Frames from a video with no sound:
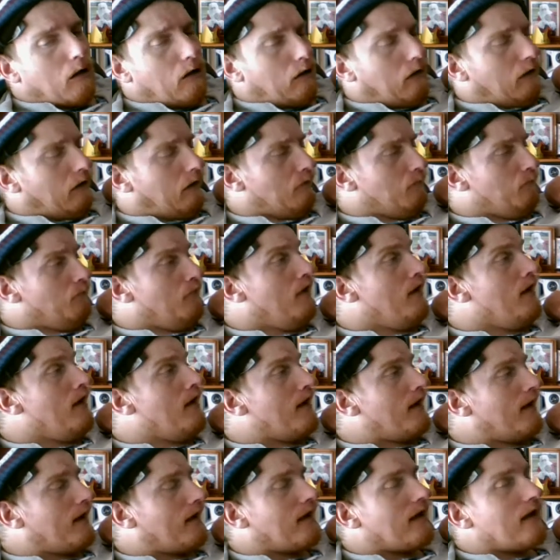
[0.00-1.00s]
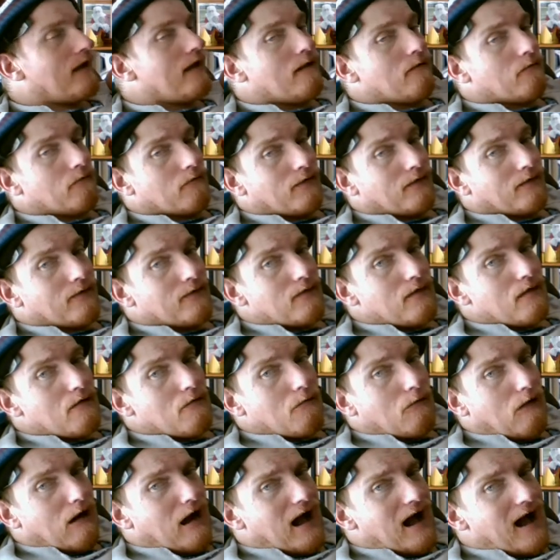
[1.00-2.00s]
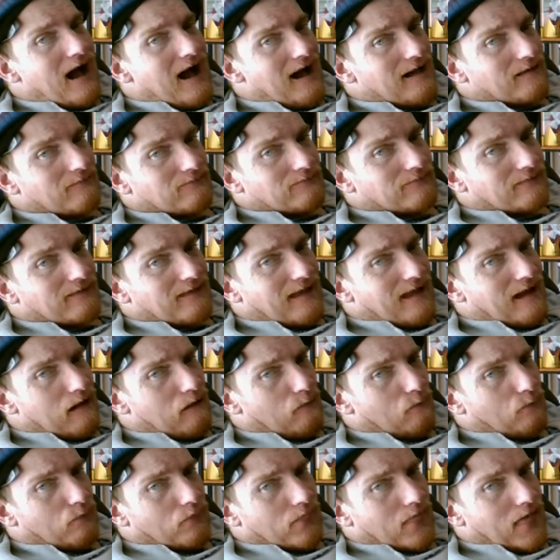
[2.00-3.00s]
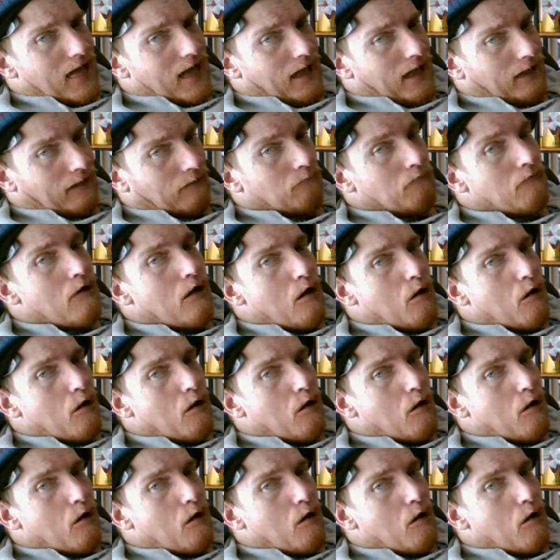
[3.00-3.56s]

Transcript: I'm hearing you ask out there.